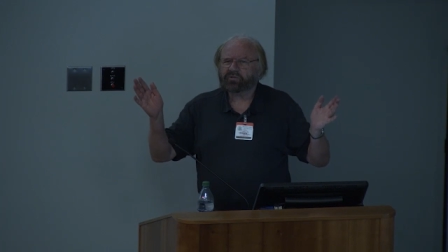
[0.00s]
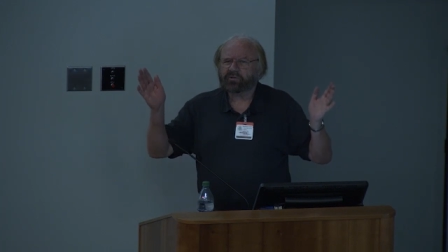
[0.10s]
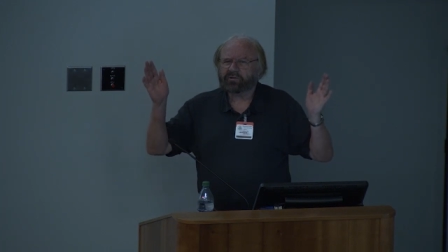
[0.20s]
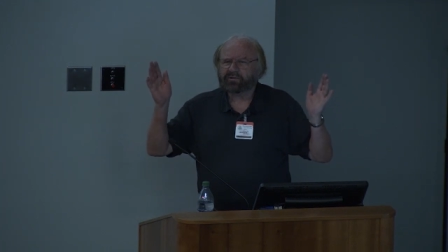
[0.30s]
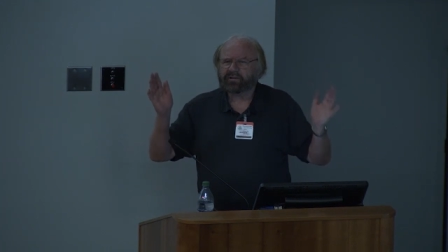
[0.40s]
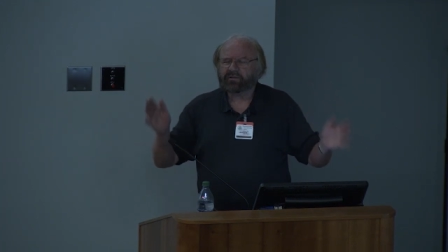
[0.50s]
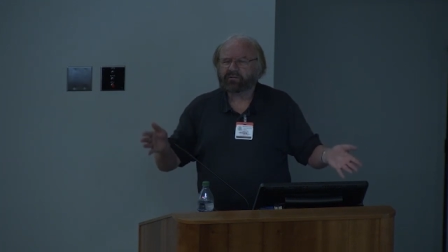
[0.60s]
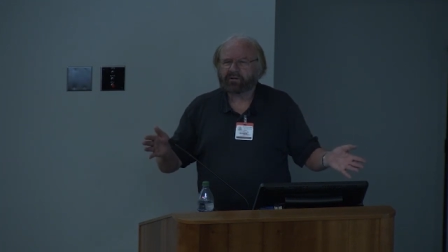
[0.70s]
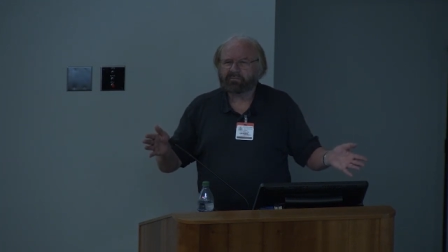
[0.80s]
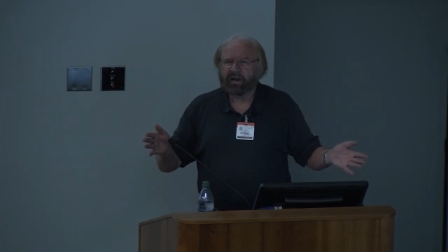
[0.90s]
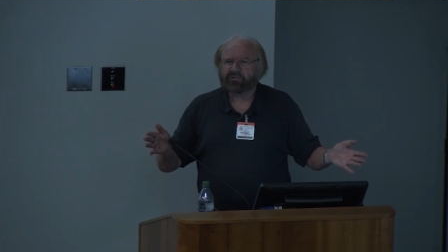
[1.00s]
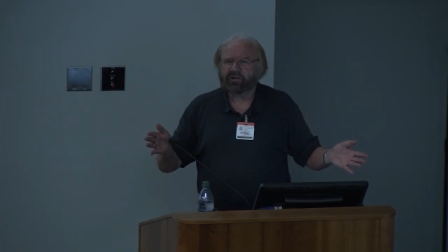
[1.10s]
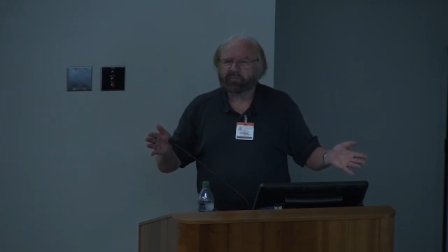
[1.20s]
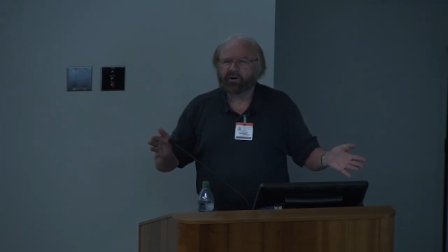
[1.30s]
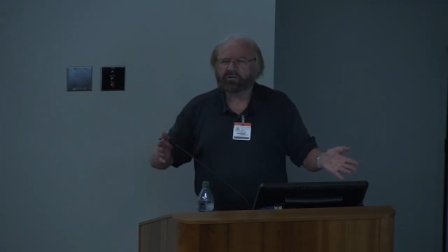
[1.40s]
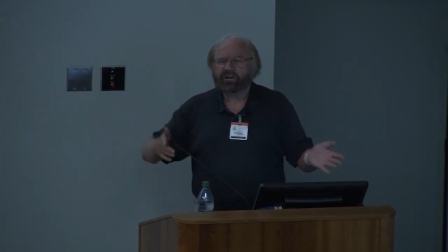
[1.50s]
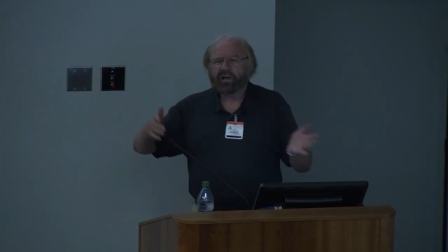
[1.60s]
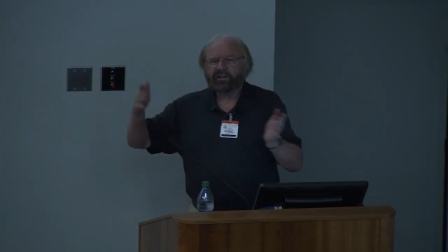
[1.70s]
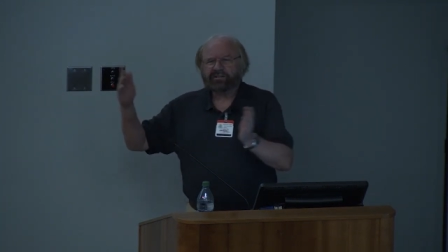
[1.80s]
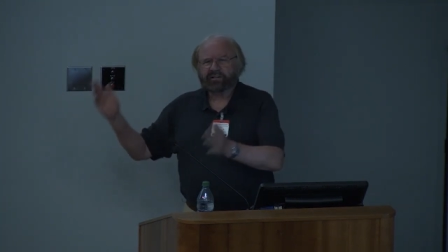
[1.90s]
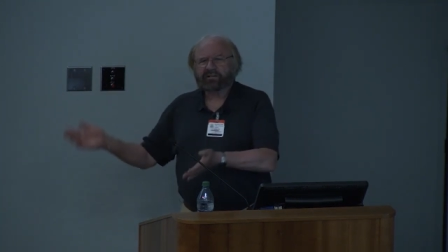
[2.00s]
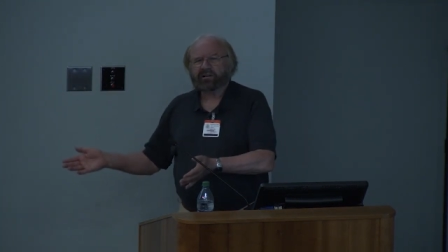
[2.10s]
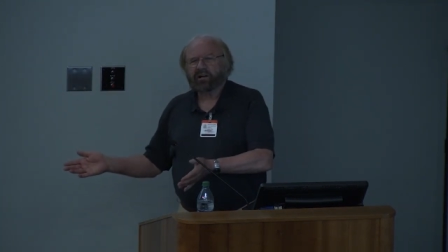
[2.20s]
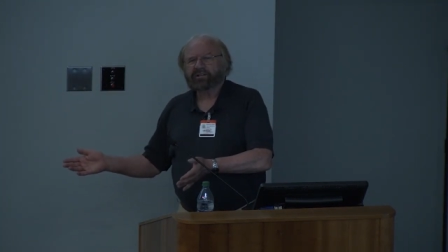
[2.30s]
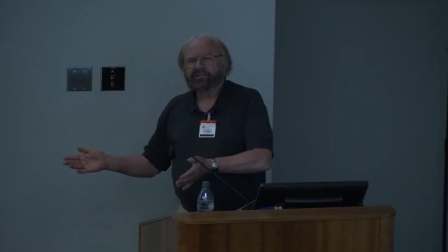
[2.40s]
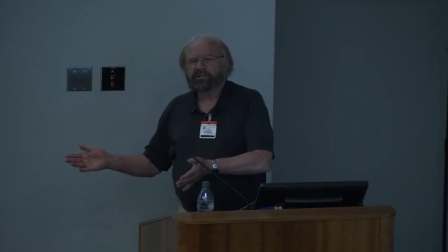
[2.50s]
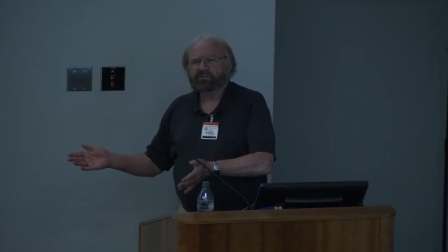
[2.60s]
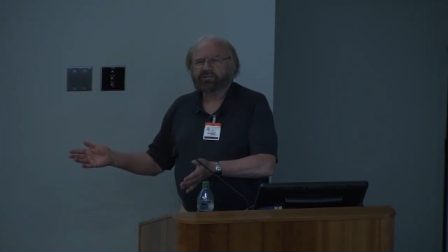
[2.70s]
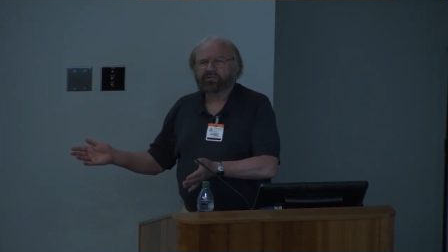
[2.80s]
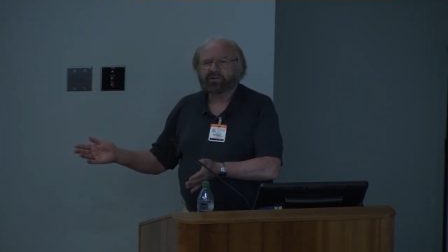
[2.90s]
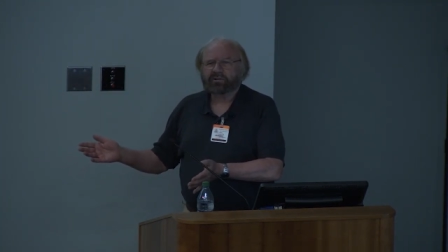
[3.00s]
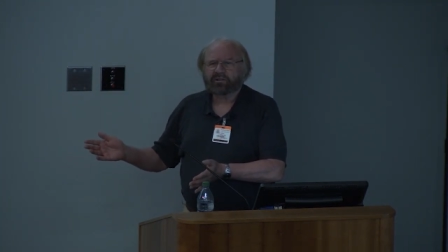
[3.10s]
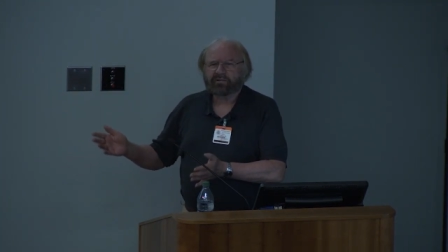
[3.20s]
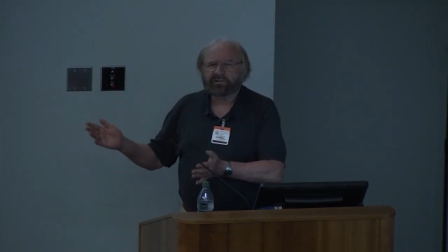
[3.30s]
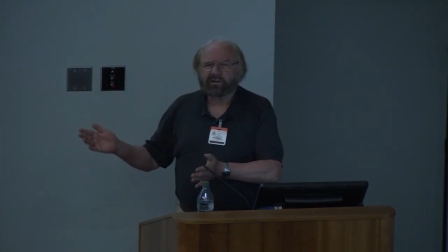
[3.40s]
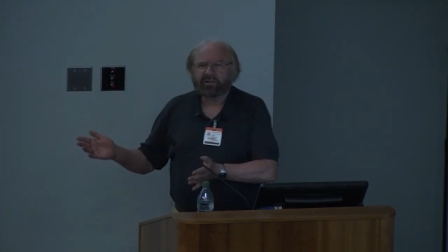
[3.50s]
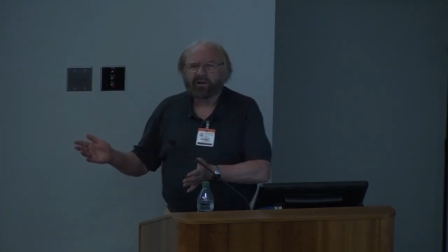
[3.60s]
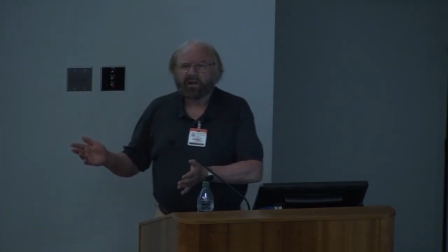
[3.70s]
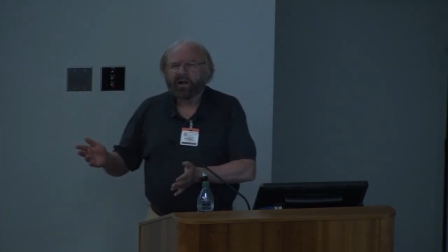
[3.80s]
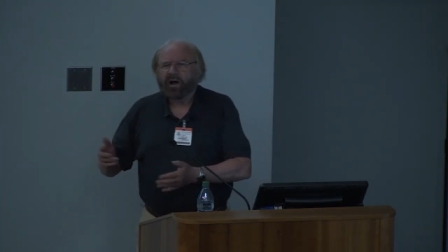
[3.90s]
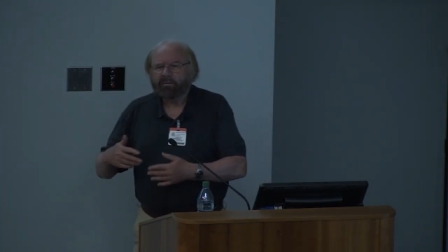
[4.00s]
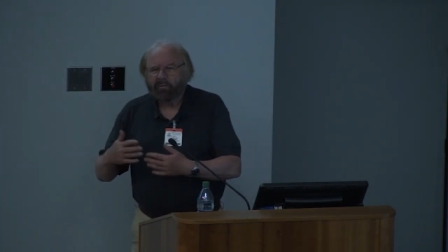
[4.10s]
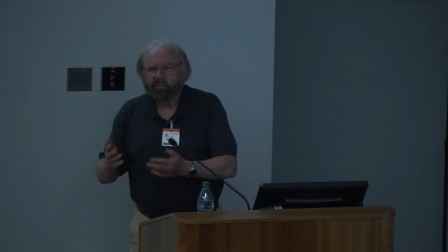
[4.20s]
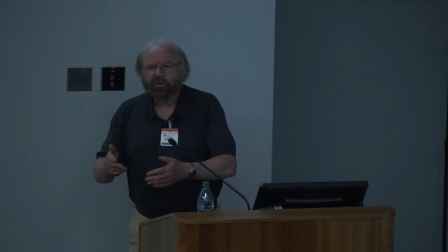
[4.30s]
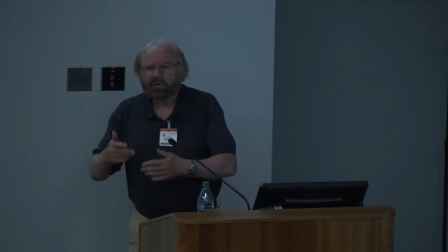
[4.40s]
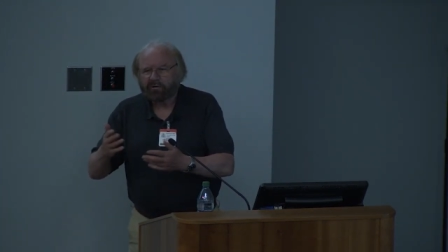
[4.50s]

taught using natural approach, six classes were taught using I'm a book,